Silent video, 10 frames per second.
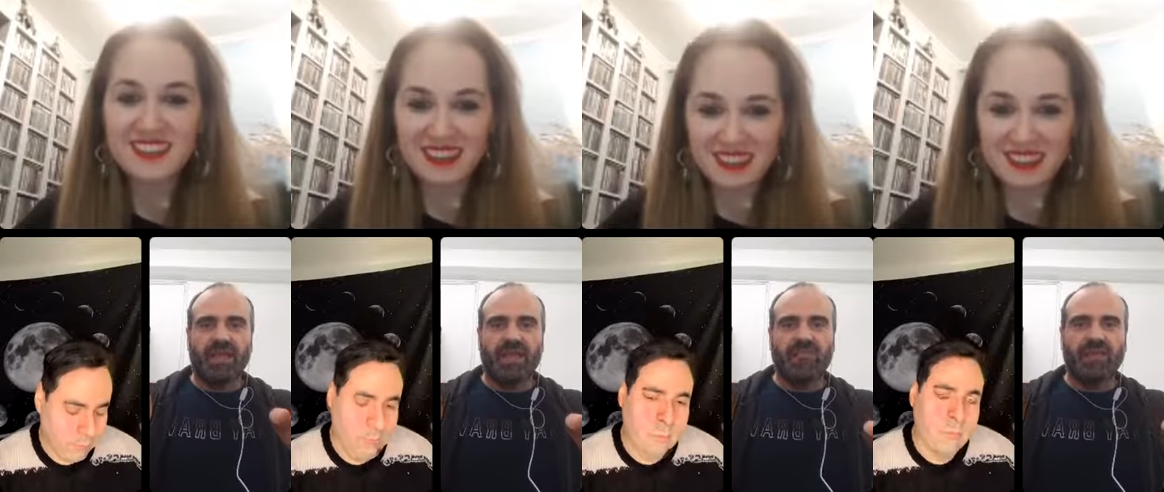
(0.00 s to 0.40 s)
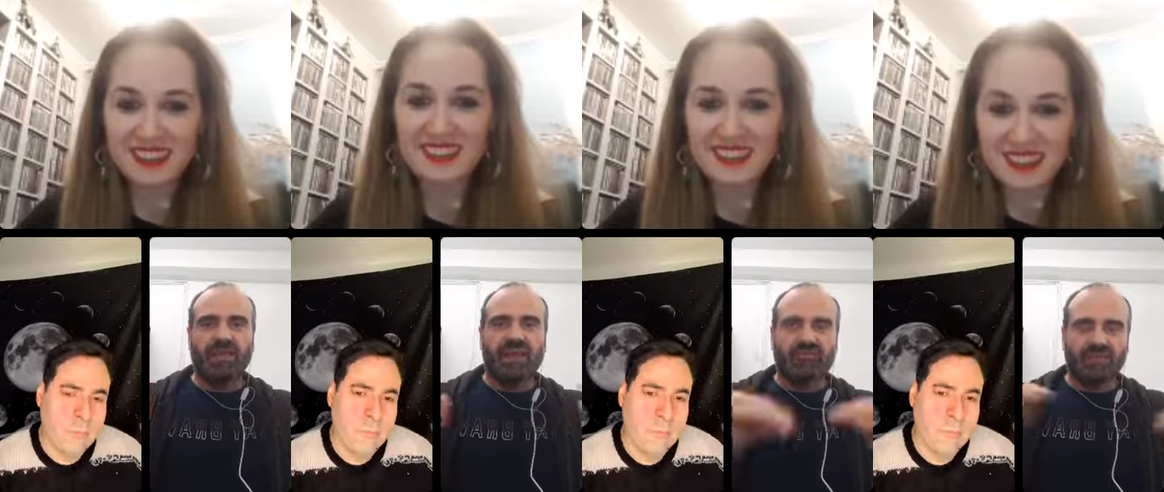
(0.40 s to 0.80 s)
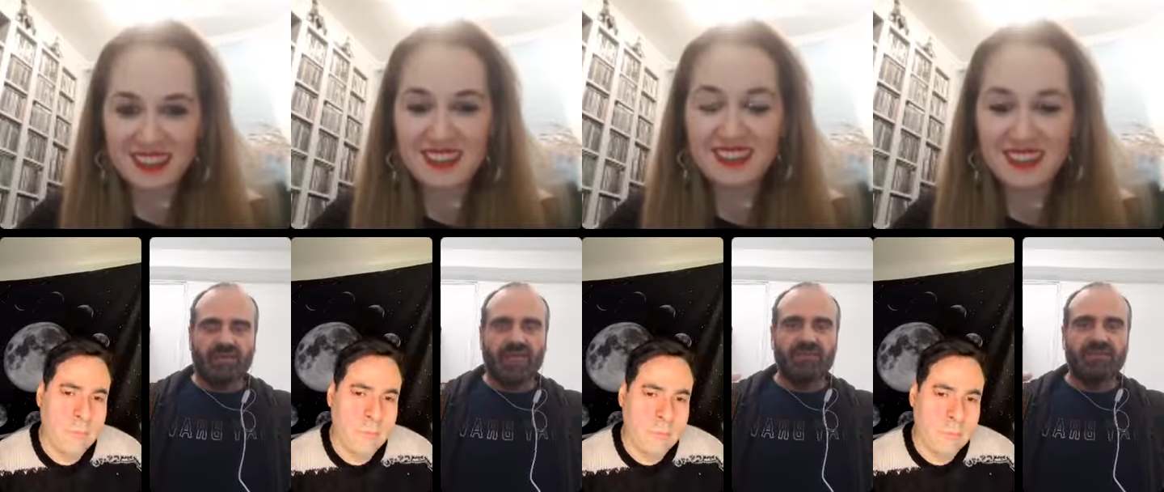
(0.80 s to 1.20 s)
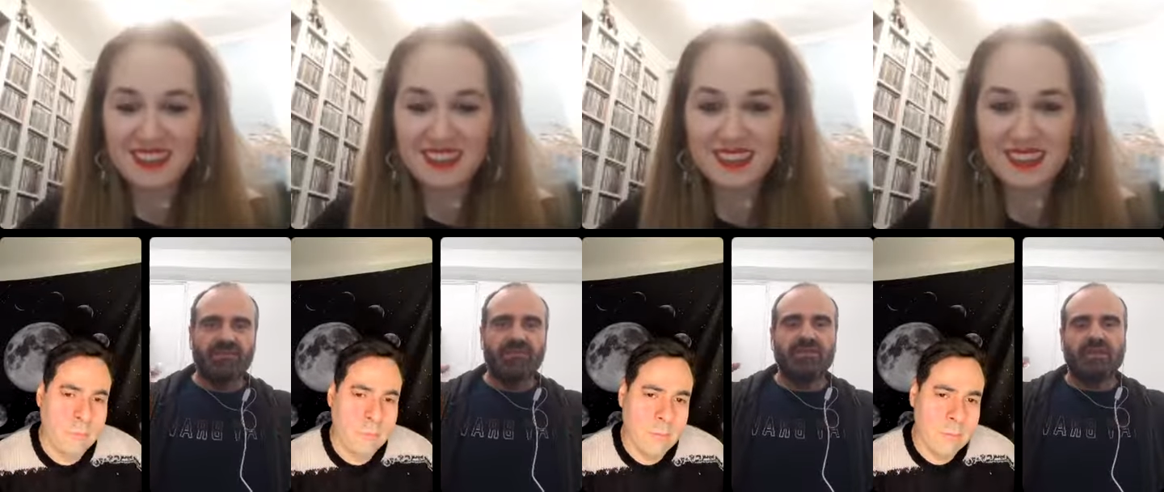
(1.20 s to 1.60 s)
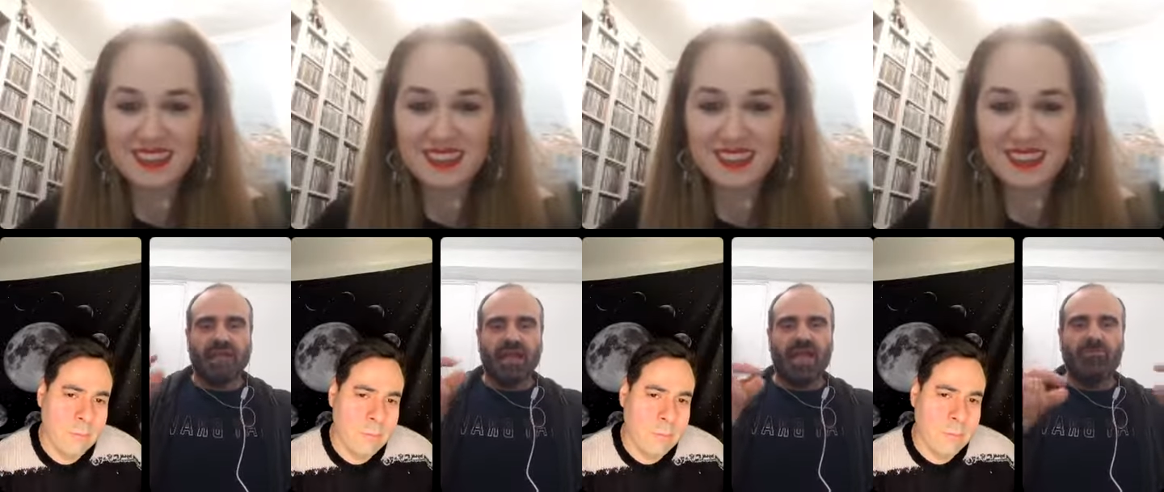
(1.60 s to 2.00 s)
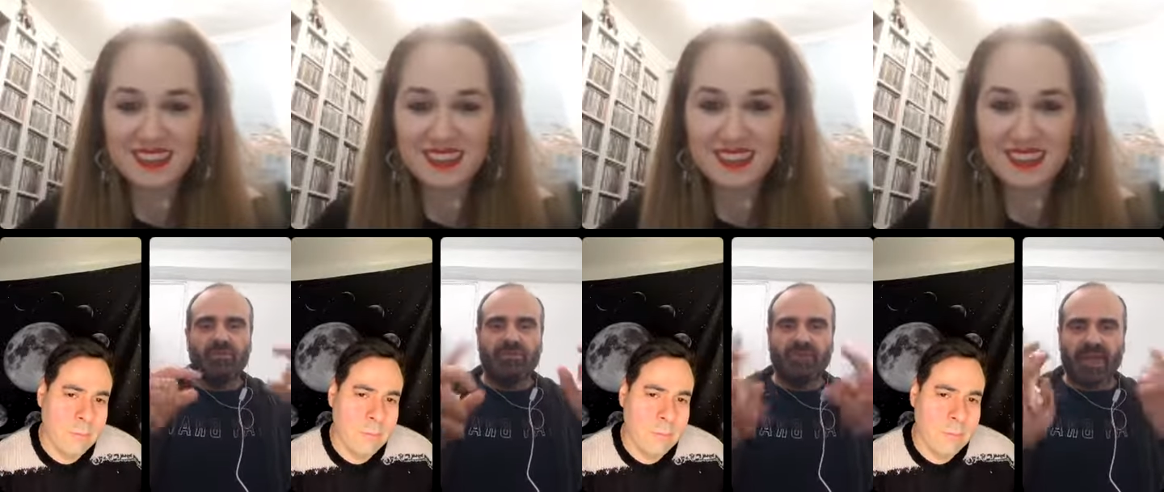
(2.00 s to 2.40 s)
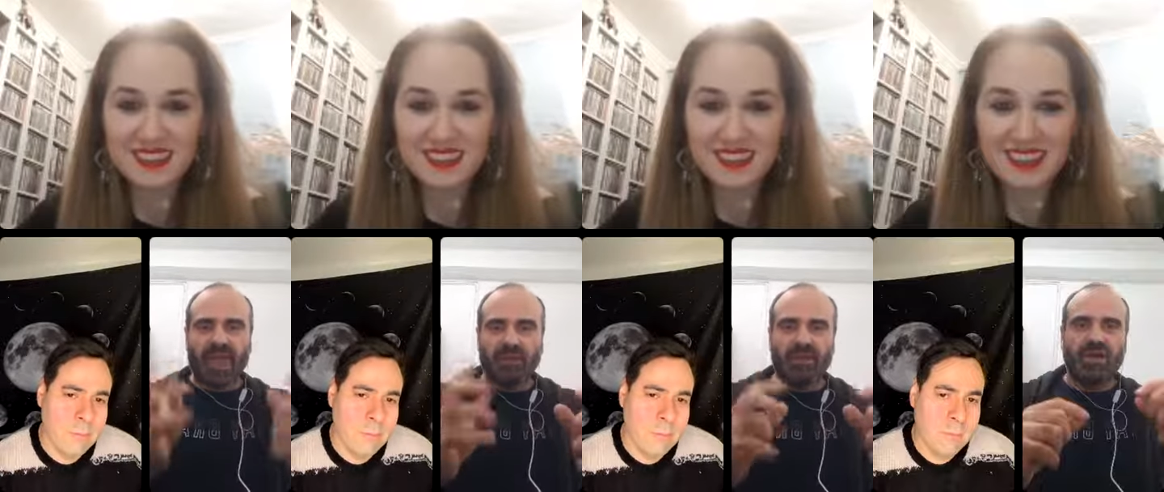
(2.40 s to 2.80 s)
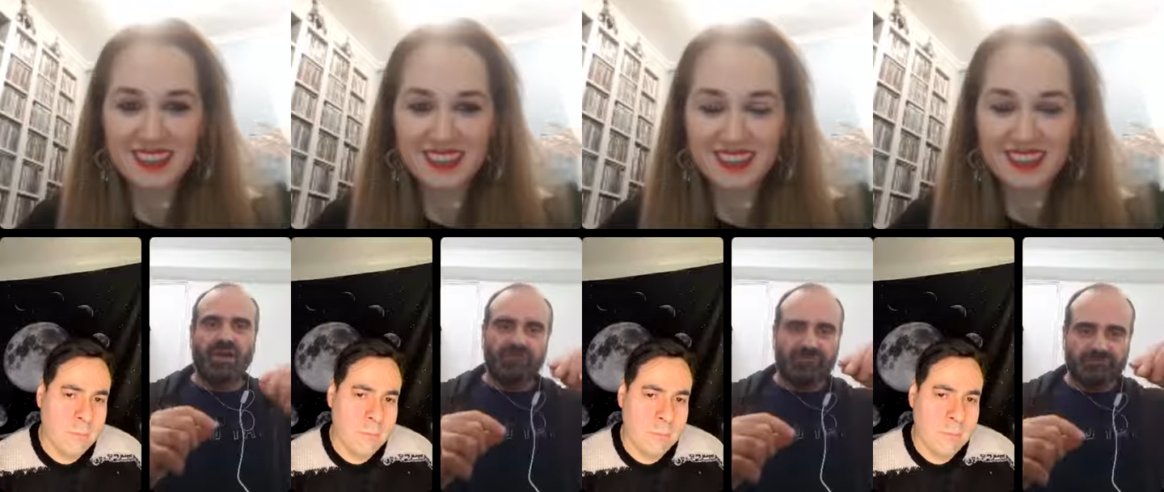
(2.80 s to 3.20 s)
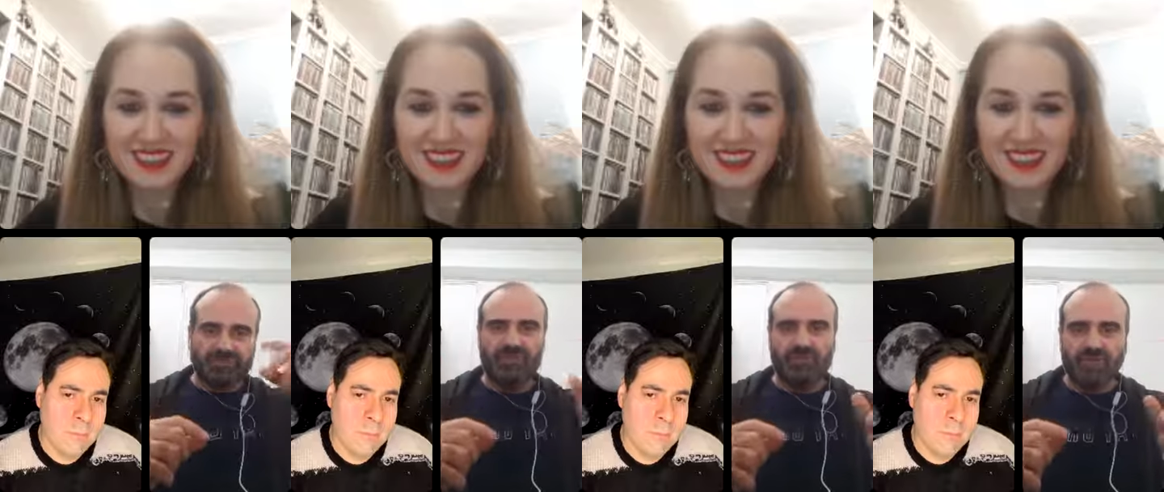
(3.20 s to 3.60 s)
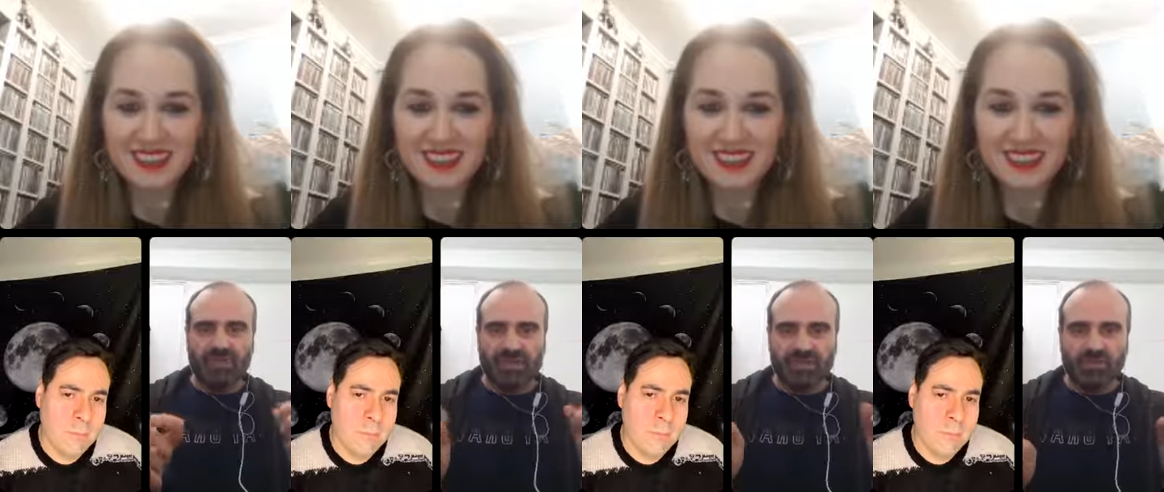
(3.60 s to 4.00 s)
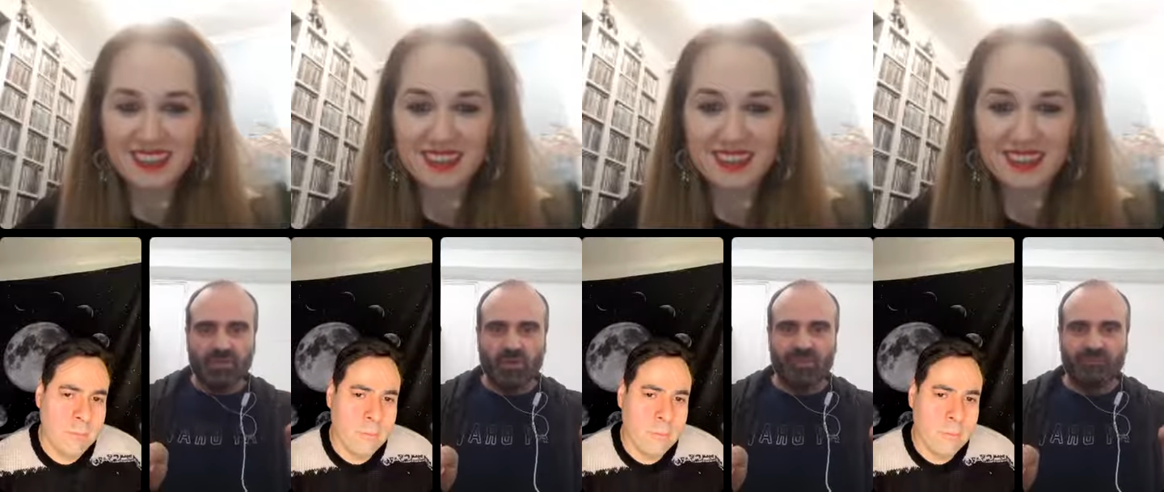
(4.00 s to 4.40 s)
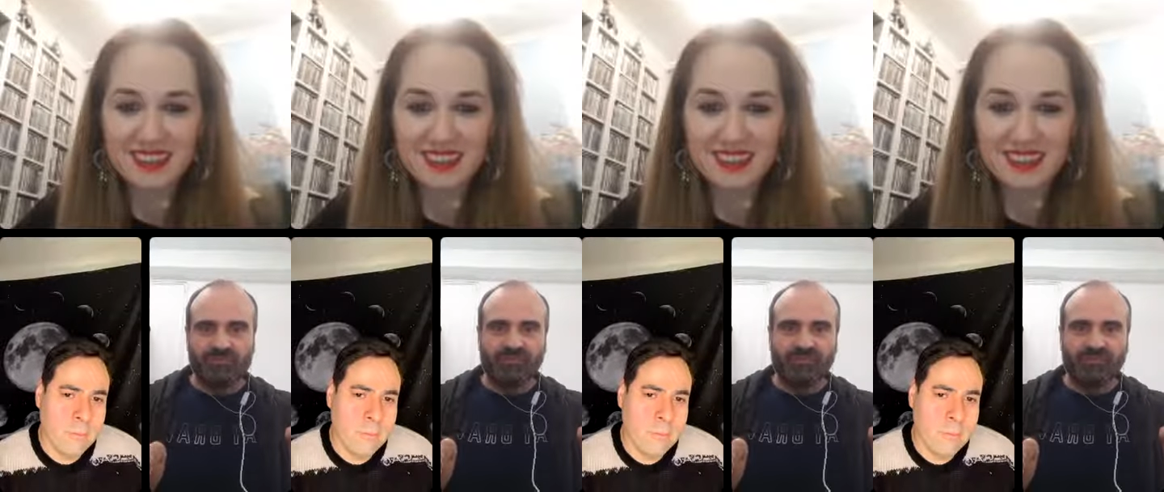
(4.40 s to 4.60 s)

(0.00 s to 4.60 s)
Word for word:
Speaker 1: and then after that, I put the camera in recording mode,